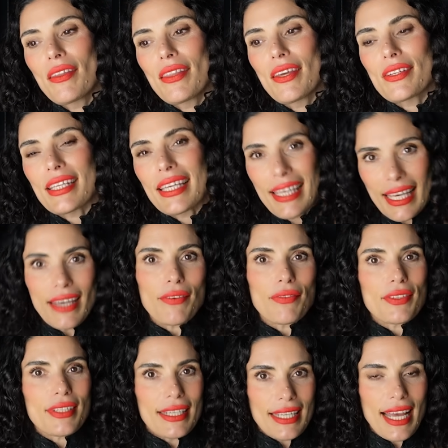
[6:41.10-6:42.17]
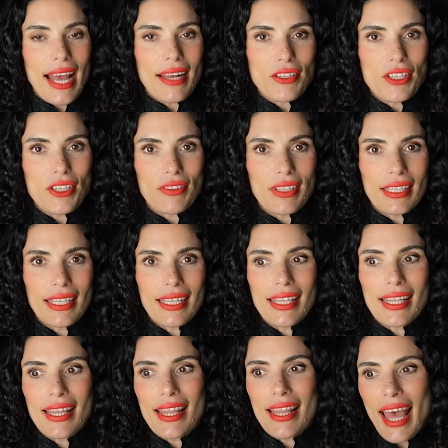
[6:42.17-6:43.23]
there's a gift attached to it.
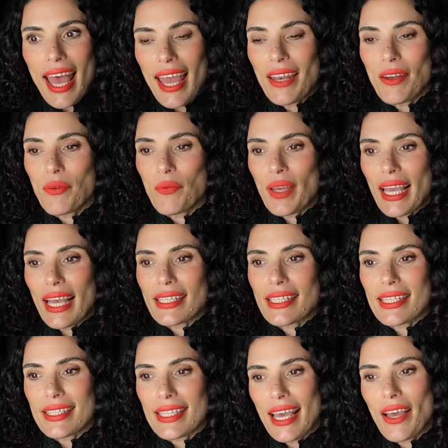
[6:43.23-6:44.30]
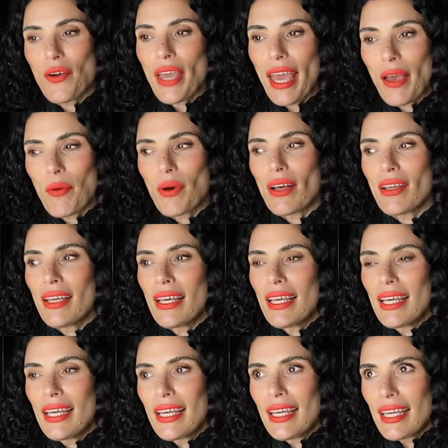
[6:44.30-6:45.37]
Then we get to say, okay, well,
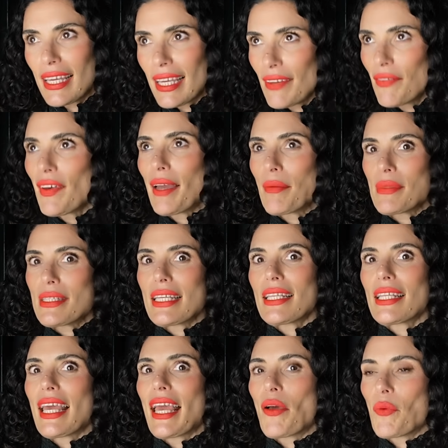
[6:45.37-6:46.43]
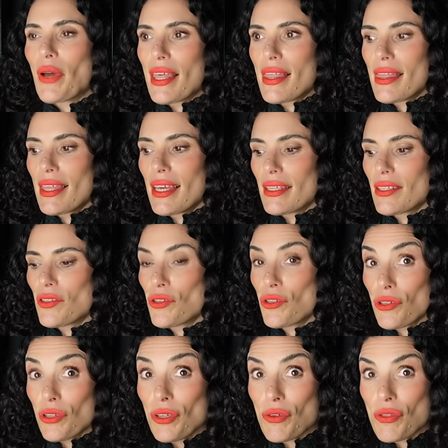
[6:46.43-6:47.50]
if I'm dealing with this
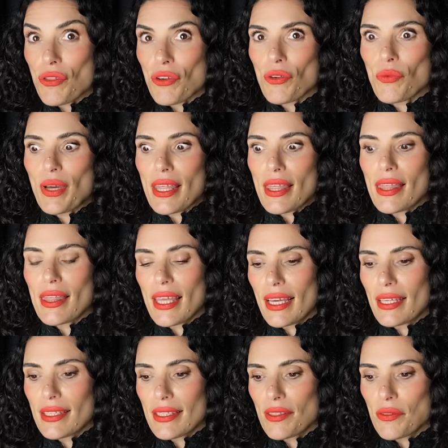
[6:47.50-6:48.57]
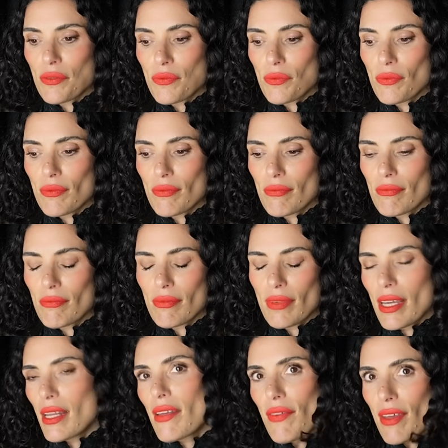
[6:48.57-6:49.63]
truth or with this
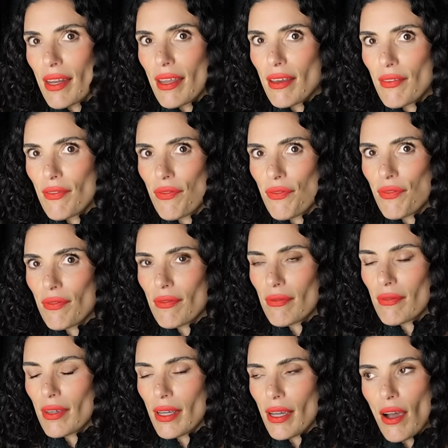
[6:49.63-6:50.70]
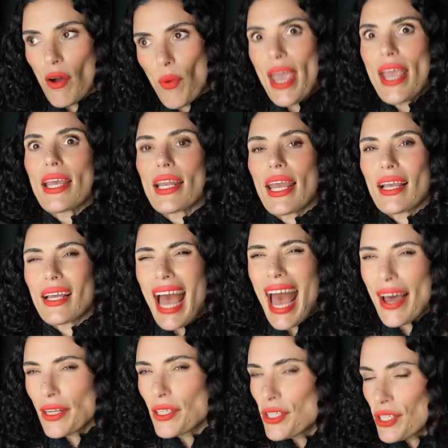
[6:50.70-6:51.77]
innovative awakening
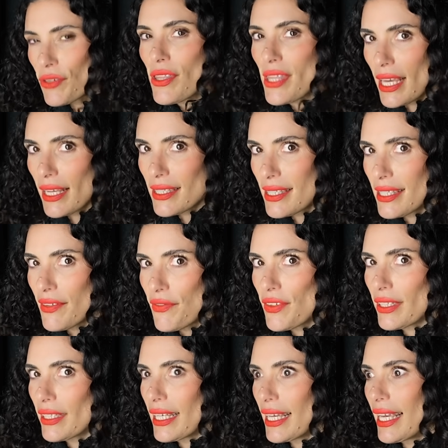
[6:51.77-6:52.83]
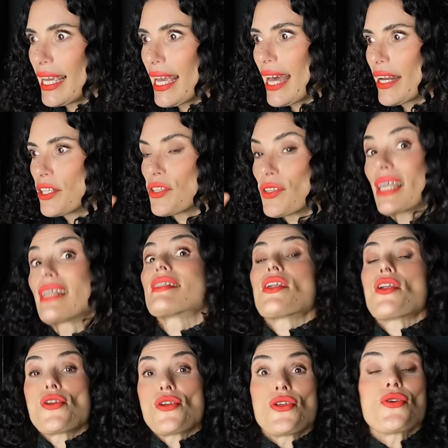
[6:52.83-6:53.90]
how to do things differently, how to do things in
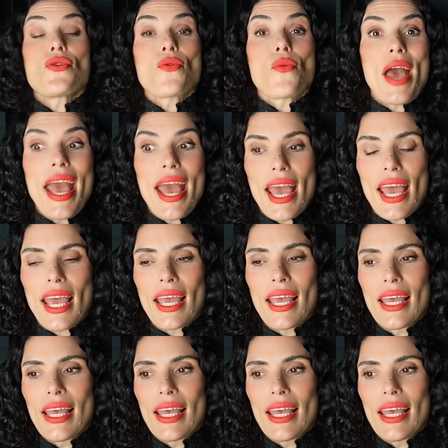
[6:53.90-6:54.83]
a new way,